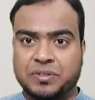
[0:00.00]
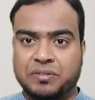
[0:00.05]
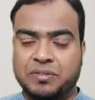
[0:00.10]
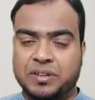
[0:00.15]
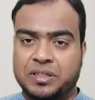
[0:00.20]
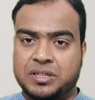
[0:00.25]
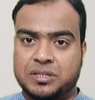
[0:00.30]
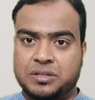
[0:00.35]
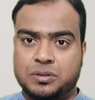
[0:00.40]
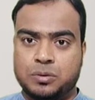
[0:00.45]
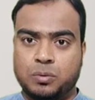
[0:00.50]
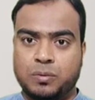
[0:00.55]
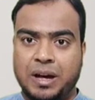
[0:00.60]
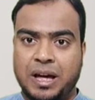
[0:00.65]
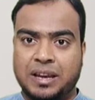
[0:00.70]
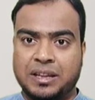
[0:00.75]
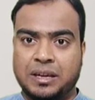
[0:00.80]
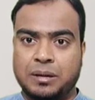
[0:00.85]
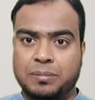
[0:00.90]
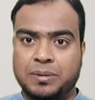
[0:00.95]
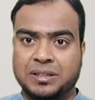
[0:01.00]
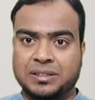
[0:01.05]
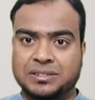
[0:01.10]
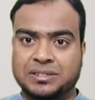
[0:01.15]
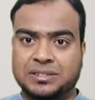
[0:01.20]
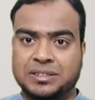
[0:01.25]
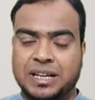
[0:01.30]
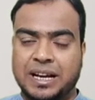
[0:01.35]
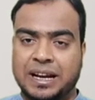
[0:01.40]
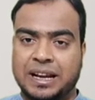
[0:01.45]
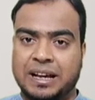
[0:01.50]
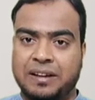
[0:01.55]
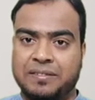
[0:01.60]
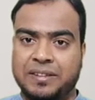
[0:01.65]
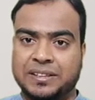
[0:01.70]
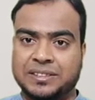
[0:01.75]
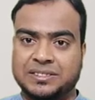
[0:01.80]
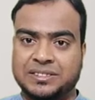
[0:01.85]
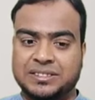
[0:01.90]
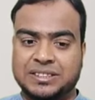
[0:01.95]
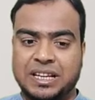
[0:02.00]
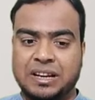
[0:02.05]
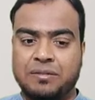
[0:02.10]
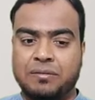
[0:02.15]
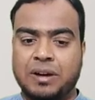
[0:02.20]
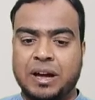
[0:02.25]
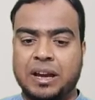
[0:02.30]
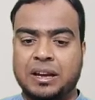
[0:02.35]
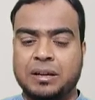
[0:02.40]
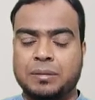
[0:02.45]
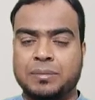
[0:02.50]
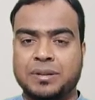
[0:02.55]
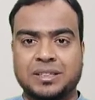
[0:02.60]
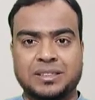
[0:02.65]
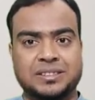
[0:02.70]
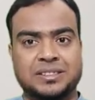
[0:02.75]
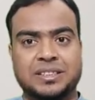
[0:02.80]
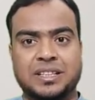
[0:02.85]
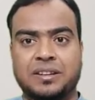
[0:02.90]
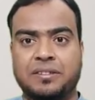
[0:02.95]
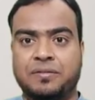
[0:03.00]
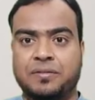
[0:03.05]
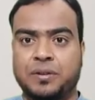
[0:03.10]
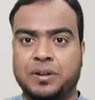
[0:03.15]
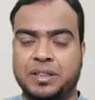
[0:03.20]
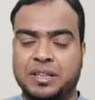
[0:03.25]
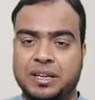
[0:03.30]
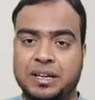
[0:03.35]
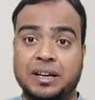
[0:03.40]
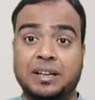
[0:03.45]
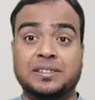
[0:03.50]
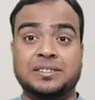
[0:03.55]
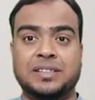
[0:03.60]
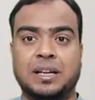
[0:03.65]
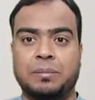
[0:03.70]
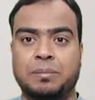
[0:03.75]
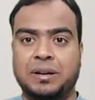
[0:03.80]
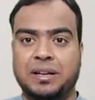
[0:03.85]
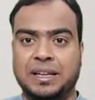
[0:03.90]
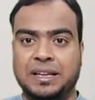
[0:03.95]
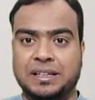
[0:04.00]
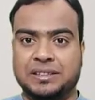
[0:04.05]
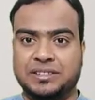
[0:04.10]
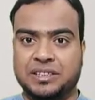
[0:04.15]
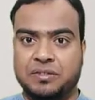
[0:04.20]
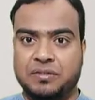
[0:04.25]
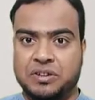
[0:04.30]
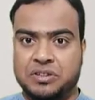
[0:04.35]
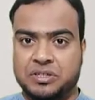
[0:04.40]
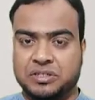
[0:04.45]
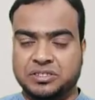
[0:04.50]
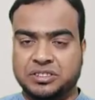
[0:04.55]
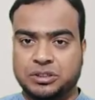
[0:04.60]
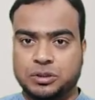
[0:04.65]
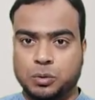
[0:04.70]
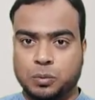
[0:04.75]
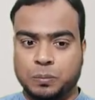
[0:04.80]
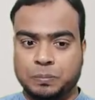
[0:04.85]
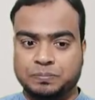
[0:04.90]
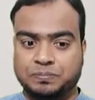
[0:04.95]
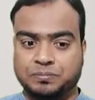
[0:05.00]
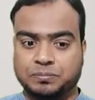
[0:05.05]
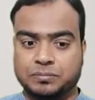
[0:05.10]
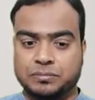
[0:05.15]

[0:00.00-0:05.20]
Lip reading: with two variables and having same variables, therefore they are simultaneous equations too.